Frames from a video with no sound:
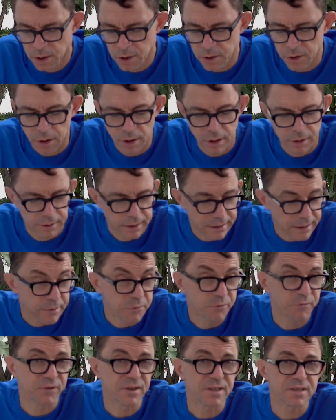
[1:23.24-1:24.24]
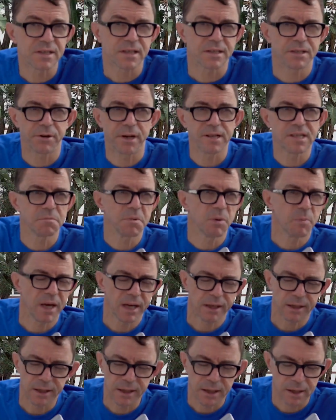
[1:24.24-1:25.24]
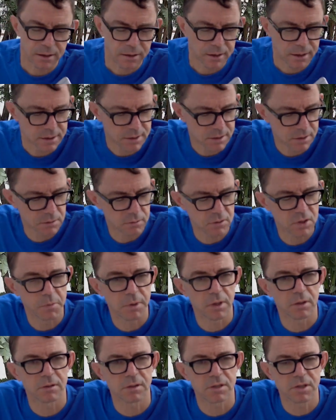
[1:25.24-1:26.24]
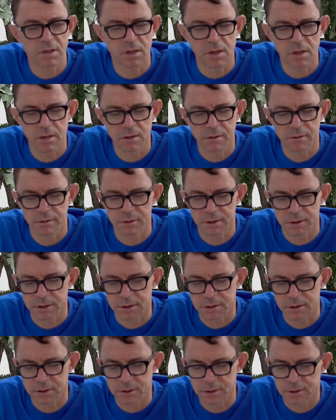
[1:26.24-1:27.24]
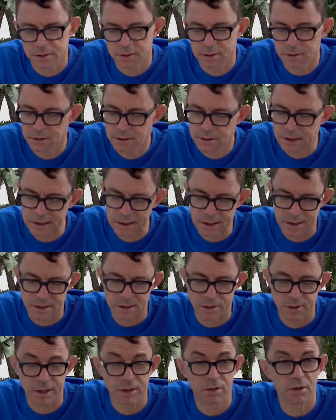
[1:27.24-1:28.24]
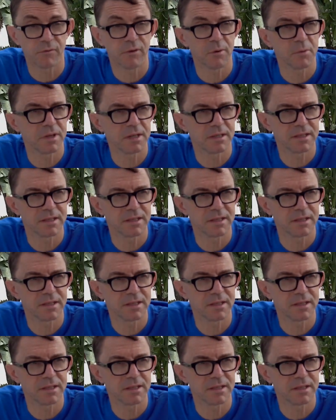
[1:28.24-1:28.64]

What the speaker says: You know, firstly, it's great to be back again. It's cool to be on the show. I get to drink coffee with